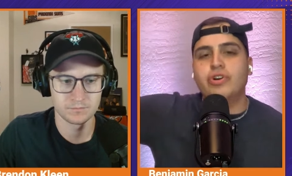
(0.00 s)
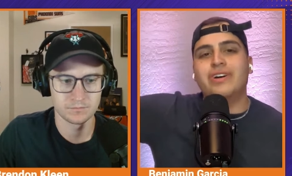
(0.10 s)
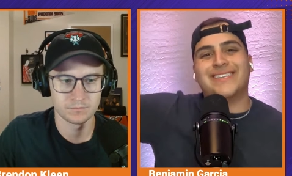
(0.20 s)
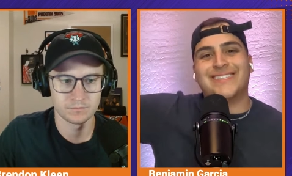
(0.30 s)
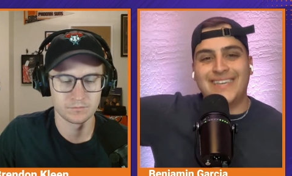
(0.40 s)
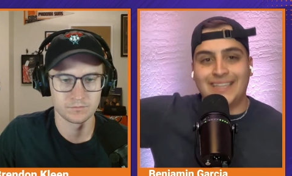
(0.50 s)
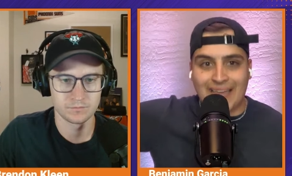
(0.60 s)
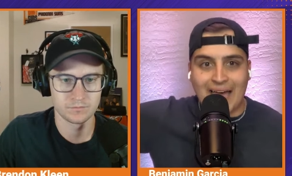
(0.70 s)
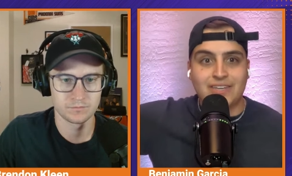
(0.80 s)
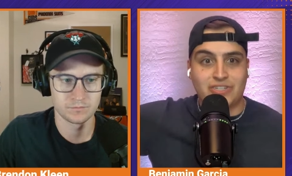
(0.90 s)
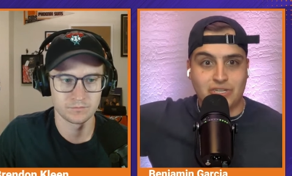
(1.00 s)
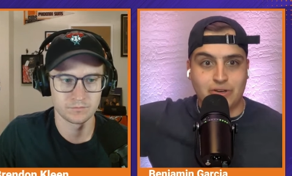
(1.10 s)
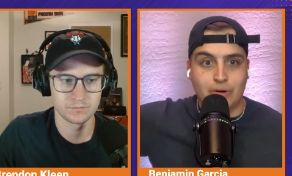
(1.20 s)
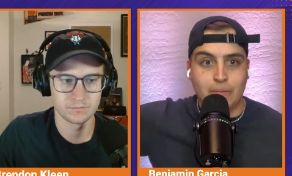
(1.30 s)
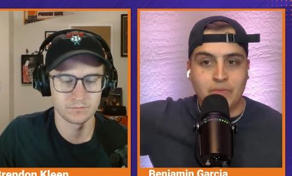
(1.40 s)
Speaker 1: really see last
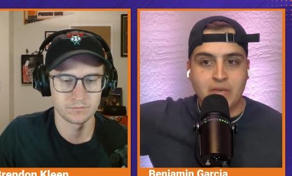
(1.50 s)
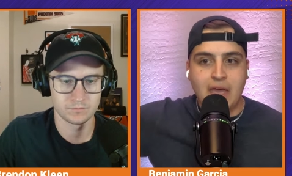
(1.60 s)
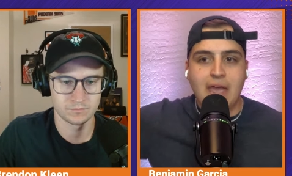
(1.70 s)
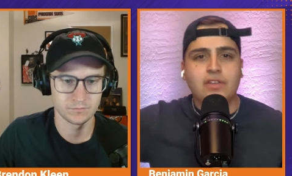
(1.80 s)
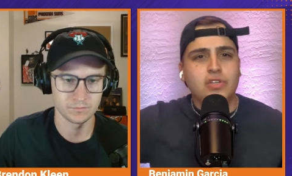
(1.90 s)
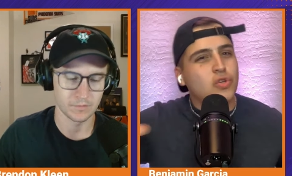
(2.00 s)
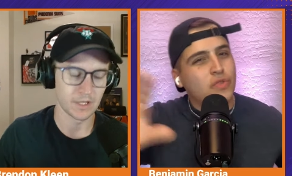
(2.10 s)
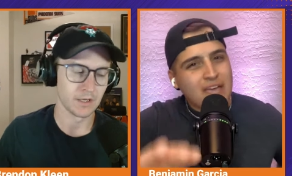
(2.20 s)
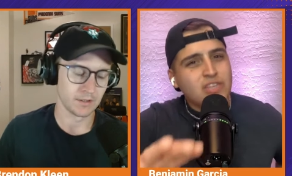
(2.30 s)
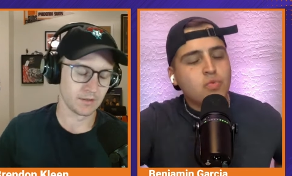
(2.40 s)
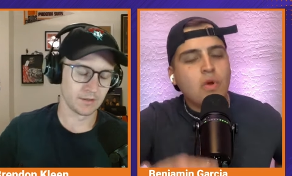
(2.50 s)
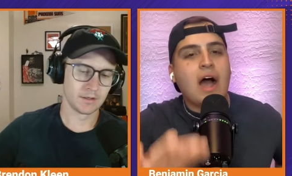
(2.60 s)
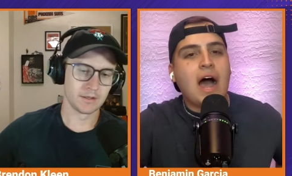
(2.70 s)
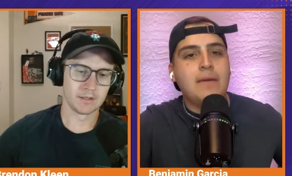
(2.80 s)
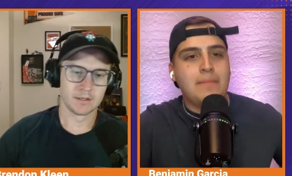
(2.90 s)
year. And so that's
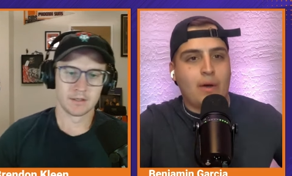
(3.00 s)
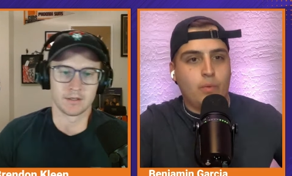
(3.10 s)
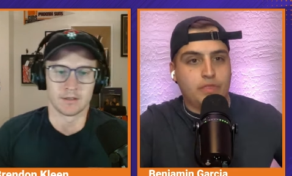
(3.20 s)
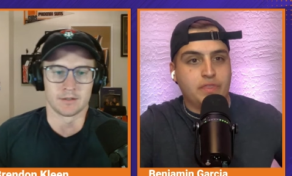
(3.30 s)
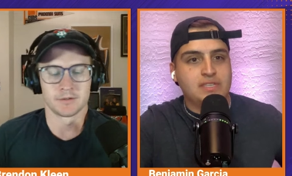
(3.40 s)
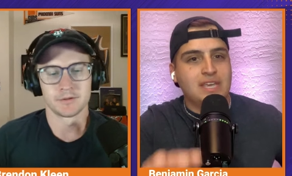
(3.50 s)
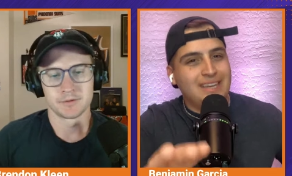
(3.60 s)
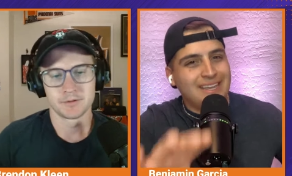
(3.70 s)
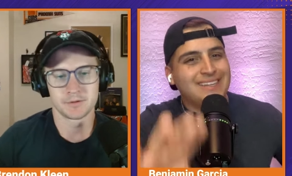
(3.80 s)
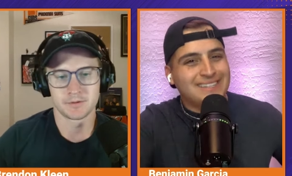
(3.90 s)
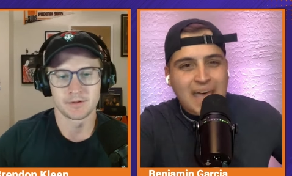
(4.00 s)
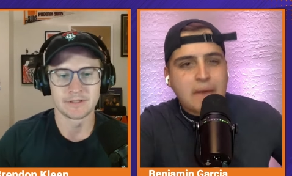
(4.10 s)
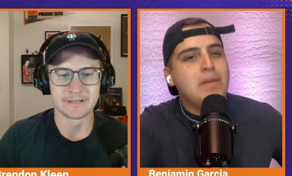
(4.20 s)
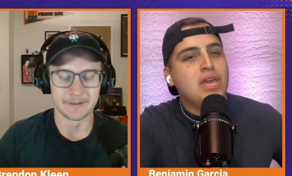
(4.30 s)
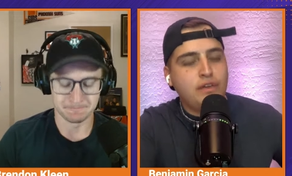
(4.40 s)
where I'm at with this. And does
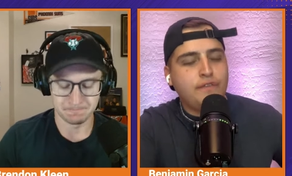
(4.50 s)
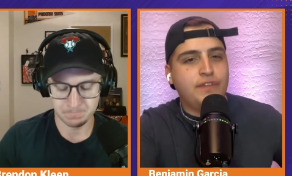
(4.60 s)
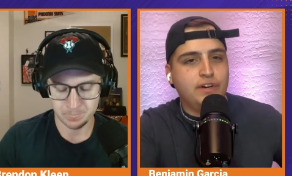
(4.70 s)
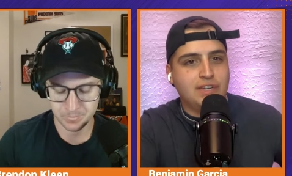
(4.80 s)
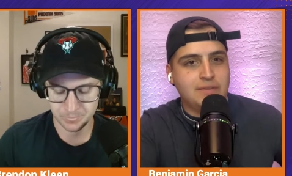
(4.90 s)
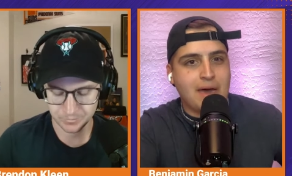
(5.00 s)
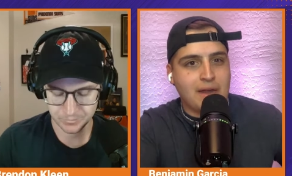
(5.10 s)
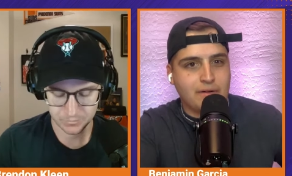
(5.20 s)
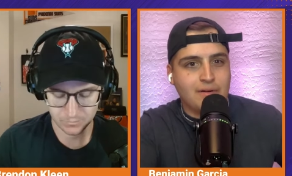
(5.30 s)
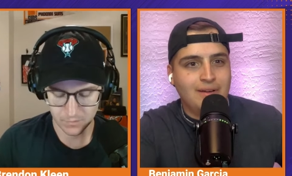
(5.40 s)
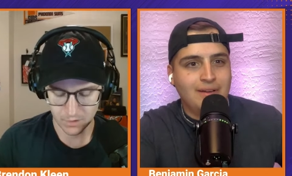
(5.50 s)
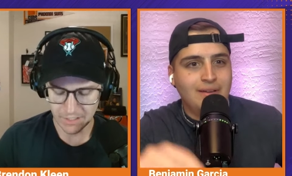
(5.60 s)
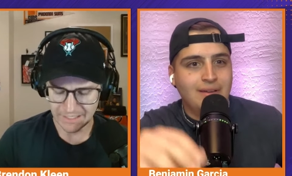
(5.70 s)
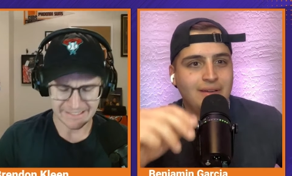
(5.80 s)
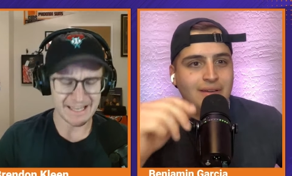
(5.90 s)
that make you feel any better?
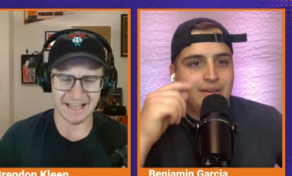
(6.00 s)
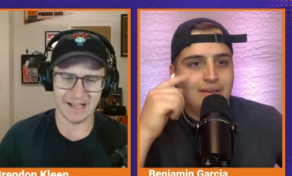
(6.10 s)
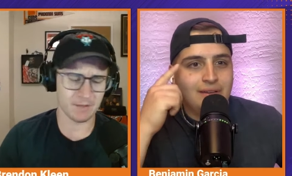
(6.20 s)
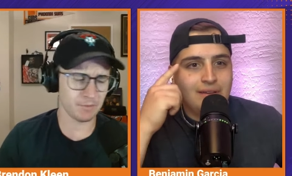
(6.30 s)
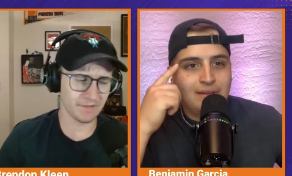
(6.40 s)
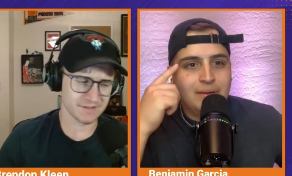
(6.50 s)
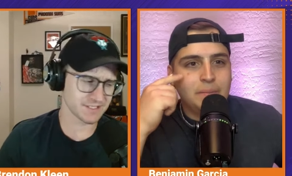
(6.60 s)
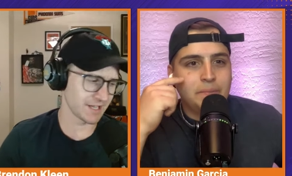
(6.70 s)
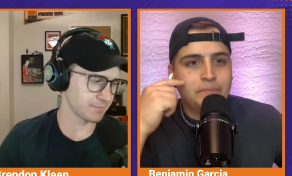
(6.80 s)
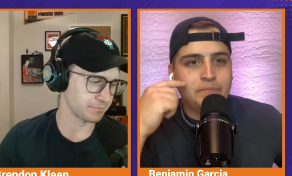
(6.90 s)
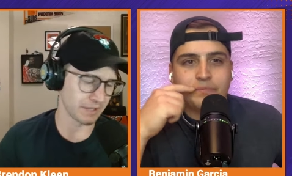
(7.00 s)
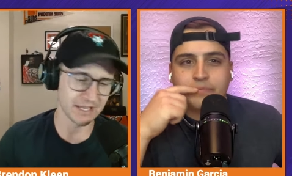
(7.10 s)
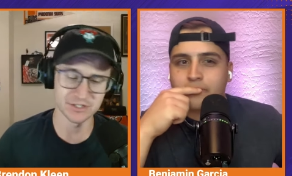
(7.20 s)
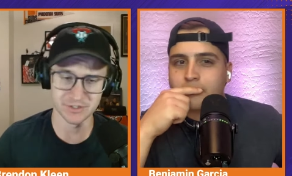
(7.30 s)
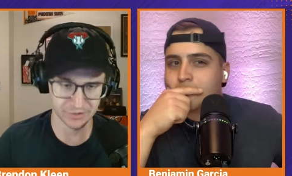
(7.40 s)
Speaker 2: Yeah, I'm on the same
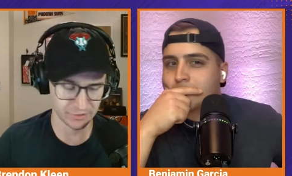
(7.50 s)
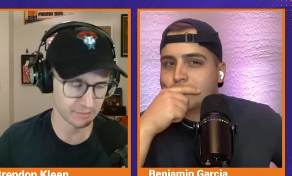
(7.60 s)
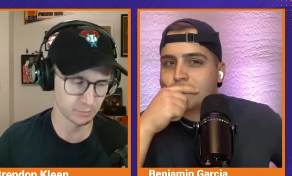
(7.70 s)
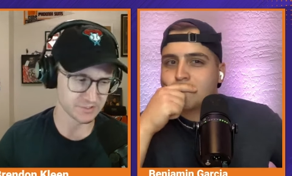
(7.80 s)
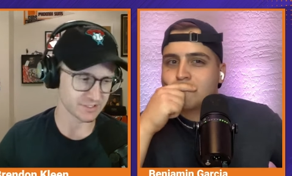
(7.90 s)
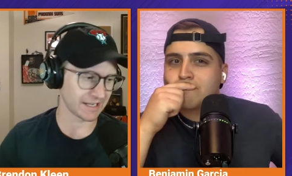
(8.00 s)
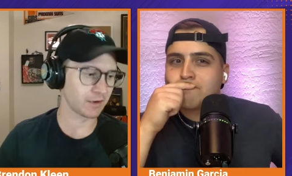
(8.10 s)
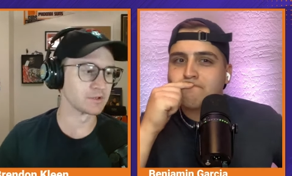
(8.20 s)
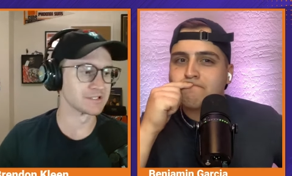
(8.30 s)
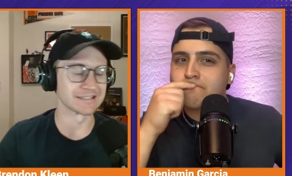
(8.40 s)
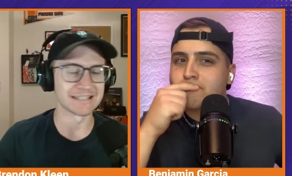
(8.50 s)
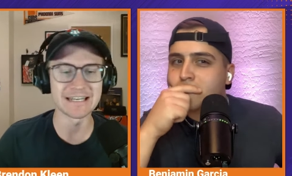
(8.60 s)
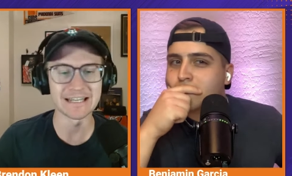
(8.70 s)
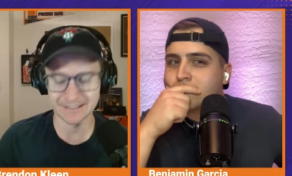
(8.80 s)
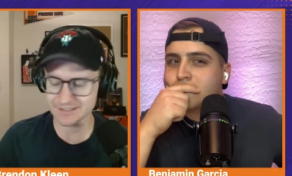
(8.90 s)
page as you. I was I was
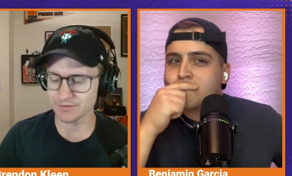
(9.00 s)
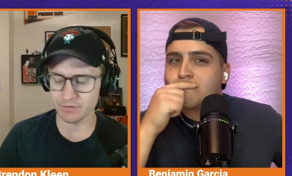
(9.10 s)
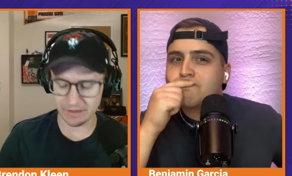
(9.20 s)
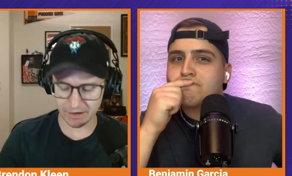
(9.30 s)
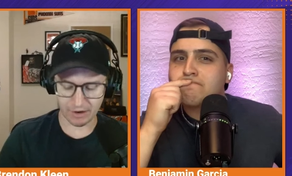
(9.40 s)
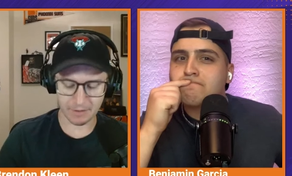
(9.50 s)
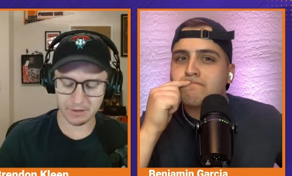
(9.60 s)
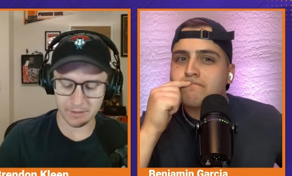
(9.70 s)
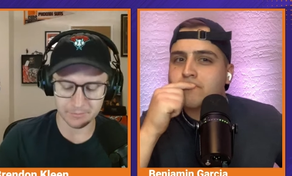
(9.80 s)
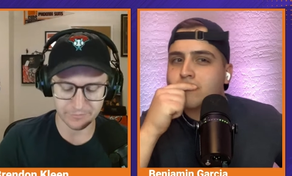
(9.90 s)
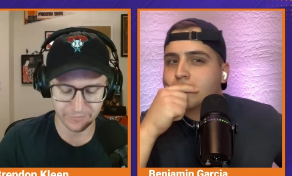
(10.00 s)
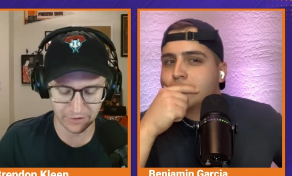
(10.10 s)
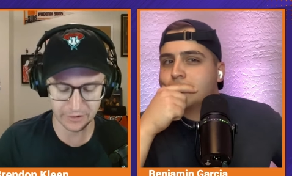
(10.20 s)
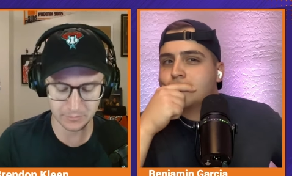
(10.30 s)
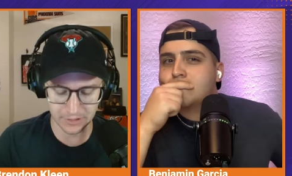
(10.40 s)
leading us there. I'm I'm
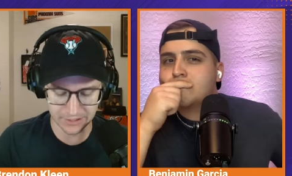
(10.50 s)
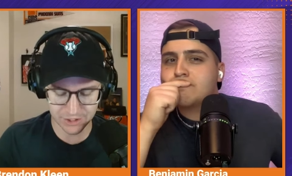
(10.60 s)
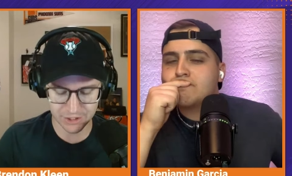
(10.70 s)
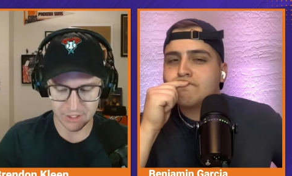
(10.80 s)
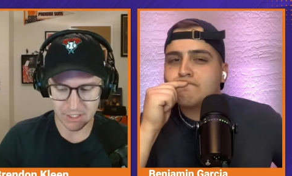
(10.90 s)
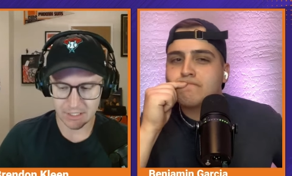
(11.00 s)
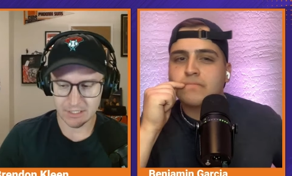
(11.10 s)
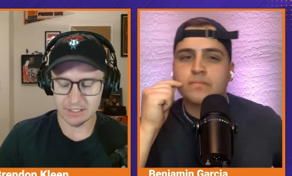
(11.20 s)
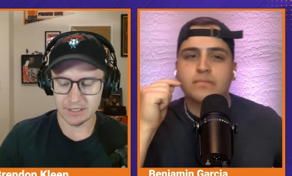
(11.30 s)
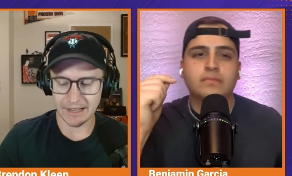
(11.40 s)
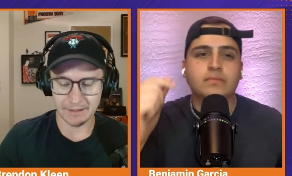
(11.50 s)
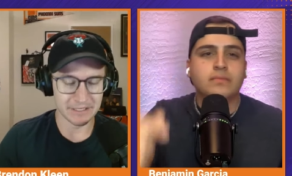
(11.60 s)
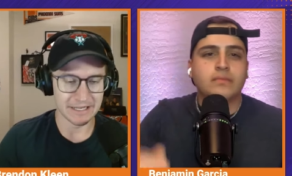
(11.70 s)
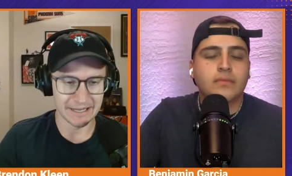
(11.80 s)
very much, I mean,